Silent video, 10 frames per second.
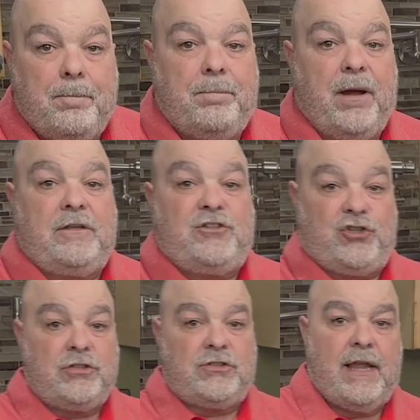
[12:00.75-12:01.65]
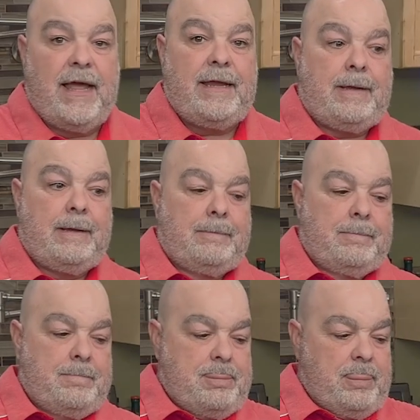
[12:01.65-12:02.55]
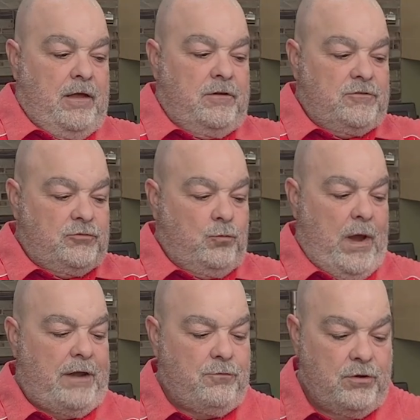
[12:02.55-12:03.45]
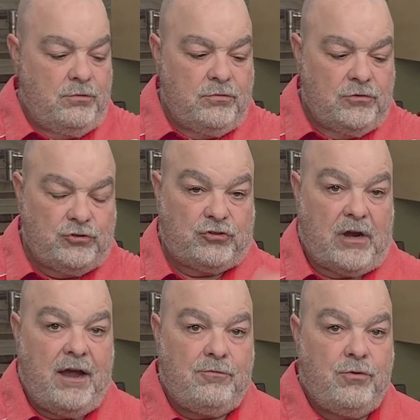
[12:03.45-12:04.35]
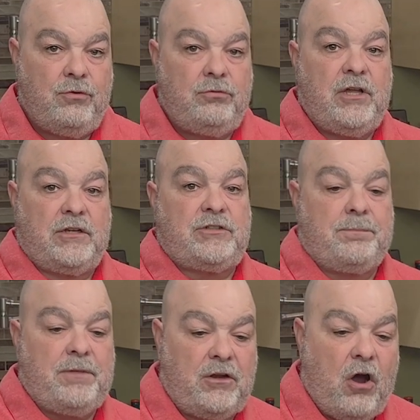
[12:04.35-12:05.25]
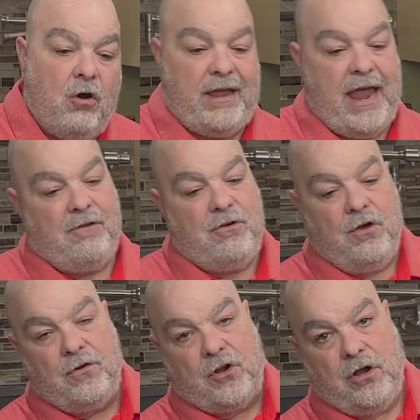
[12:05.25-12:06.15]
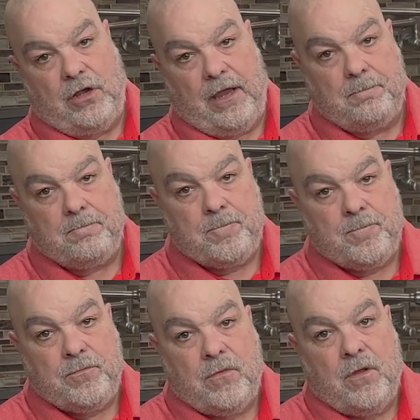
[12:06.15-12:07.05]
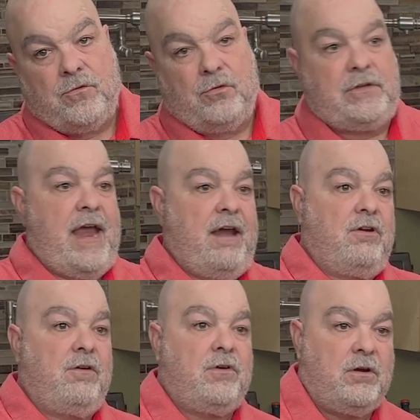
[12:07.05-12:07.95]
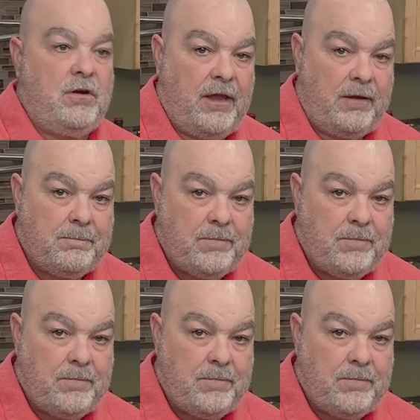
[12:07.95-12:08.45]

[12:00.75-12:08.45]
But just like wet roux, dry roux does something called carryover cooking. So it's carryover cooking.